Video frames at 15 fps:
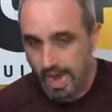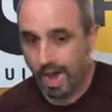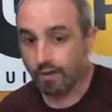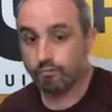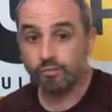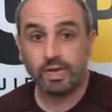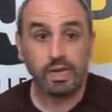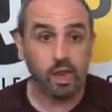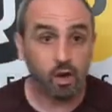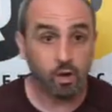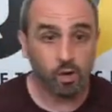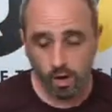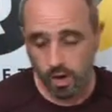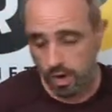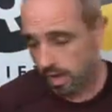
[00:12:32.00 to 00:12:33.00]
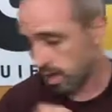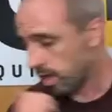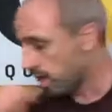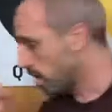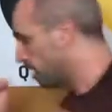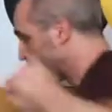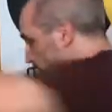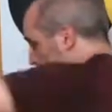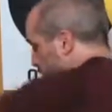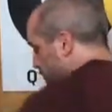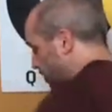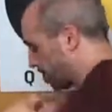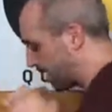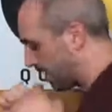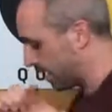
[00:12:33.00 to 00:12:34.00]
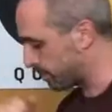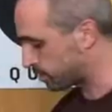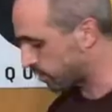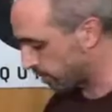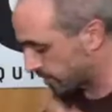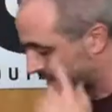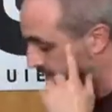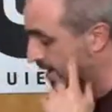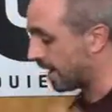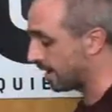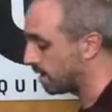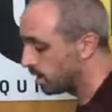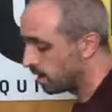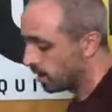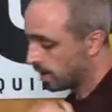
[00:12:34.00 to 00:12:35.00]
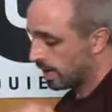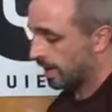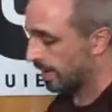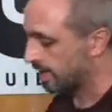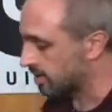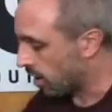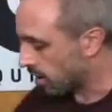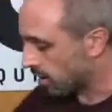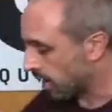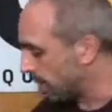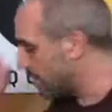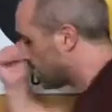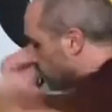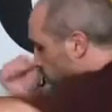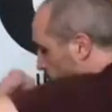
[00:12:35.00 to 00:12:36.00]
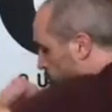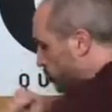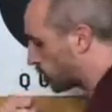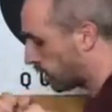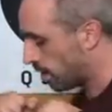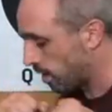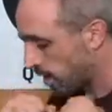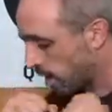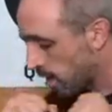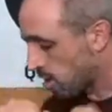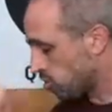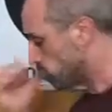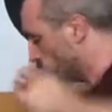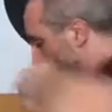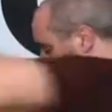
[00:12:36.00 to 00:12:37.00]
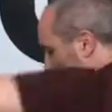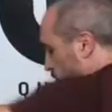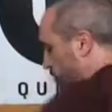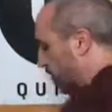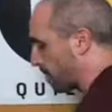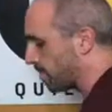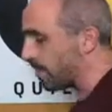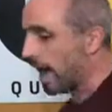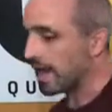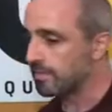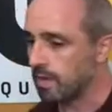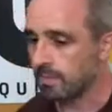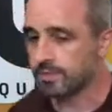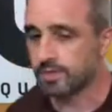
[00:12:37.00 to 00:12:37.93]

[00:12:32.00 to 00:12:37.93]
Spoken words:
I reload, and my hip turns again. It's all coming from the bottom up.